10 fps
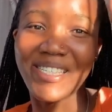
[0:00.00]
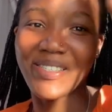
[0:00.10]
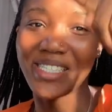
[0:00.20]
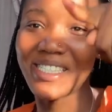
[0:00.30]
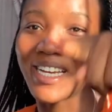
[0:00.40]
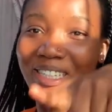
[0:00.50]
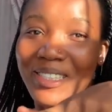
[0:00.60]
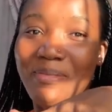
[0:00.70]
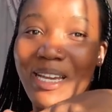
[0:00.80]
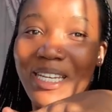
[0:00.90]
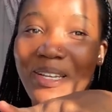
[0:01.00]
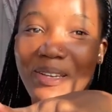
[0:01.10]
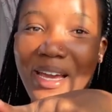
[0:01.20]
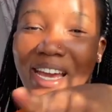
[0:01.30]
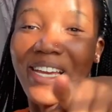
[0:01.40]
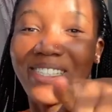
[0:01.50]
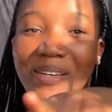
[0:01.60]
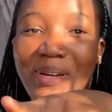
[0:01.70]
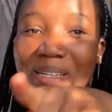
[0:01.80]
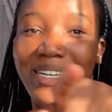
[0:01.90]
So this girl actually making
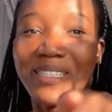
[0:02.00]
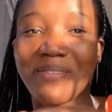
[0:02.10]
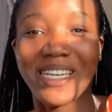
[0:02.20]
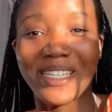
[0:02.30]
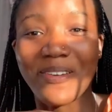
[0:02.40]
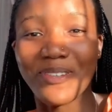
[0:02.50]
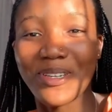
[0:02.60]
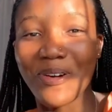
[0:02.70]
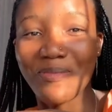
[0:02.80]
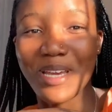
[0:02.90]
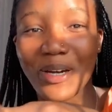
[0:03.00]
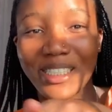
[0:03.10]
a video of me on